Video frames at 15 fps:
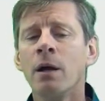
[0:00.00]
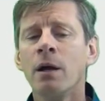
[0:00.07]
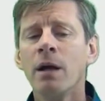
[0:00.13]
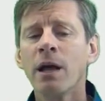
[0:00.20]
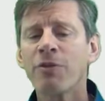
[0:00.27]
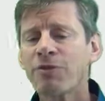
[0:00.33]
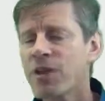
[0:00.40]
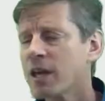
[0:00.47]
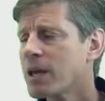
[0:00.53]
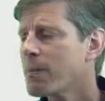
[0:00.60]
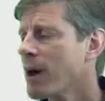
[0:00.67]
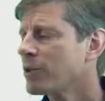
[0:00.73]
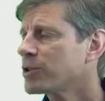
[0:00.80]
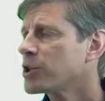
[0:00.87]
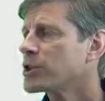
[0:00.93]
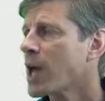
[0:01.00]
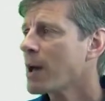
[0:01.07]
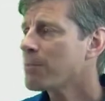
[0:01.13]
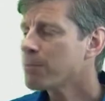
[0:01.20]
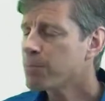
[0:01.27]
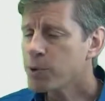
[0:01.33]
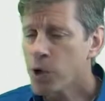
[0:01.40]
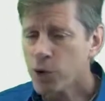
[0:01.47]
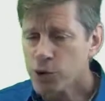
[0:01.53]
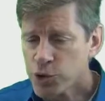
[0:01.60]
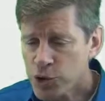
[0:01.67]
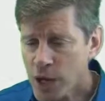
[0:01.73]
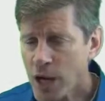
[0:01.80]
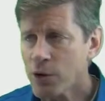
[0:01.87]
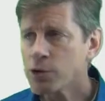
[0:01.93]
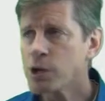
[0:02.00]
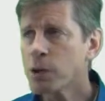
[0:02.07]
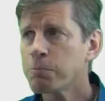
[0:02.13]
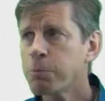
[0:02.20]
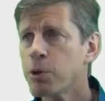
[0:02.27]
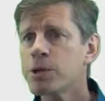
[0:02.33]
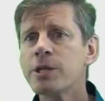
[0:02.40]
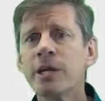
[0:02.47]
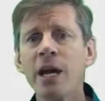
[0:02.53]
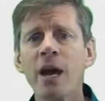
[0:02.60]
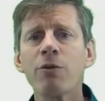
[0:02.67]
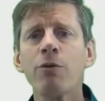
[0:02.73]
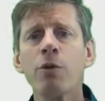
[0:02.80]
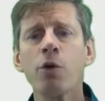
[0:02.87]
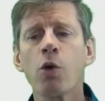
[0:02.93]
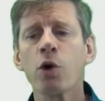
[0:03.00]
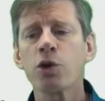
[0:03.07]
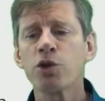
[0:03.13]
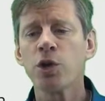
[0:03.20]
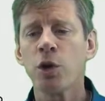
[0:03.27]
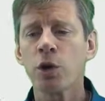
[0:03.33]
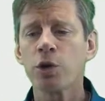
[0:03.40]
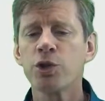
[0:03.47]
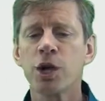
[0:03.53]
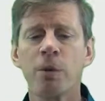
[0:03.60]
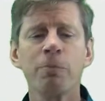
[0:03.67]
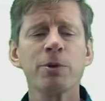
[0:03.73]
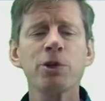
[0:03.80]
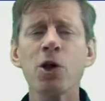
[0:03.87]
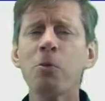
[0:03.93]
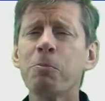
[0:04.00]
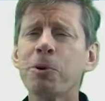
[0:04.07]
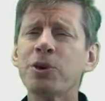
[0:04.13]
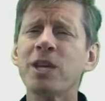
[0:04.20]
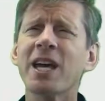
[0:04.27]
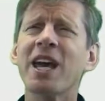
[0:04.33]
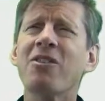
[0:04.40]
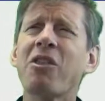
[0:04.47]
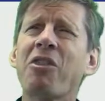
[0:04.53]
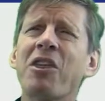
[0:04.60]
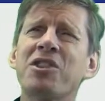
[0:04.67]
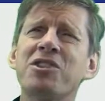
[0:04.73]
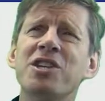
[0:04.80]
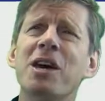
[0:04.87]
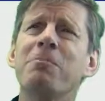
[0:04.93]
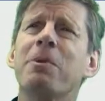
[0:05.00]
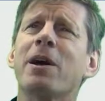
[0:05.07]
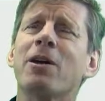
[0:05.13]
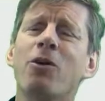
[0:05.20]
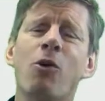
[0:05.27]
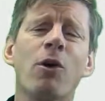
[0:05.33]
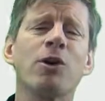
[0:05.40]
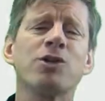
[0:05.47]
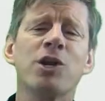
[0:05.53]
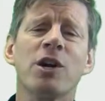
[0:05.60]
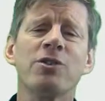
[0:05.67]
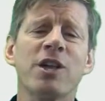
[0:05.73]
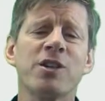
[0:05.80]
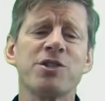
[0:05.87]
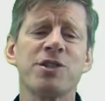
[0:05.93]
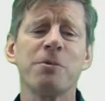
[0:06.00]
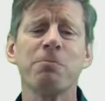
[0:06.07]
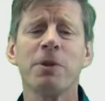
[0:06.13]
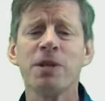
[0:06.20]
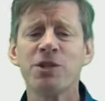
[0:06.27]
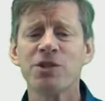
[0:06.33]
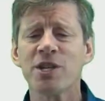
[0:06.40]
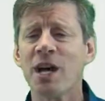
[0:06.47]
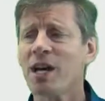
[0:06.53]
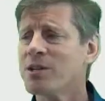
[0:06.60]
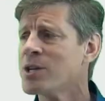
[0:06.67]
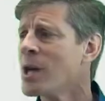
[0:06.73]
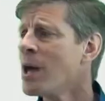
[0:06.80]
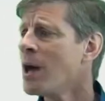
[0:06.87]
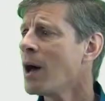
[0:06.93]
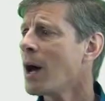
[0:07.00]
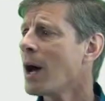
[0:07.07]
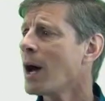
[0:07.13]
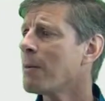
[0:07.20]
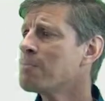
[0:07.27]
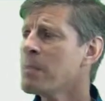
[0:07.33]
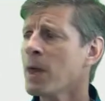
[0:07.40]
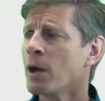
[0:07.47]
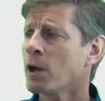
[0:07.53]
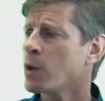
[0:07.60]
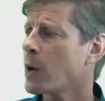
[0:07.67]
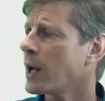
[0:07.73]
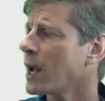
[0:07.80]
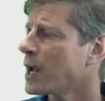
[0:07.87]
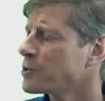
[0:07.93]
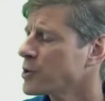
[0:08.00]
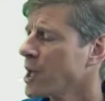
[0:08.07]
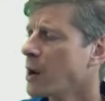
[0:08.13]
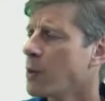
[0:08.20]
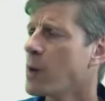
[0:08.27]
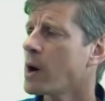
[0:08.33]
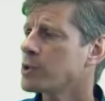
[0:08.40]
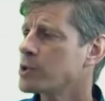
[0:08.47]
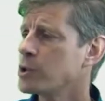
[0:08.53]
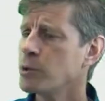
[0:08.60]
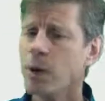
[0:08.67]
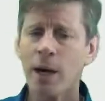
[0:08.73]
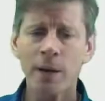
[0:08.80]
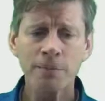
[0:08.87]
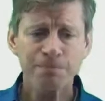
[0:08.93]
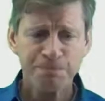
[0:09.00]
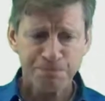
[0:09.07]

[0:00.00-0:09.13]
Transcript: Now think about this. I challenge you to put together an org chart, but don't put together the typical org chart that simply says, quite honestly, I want to,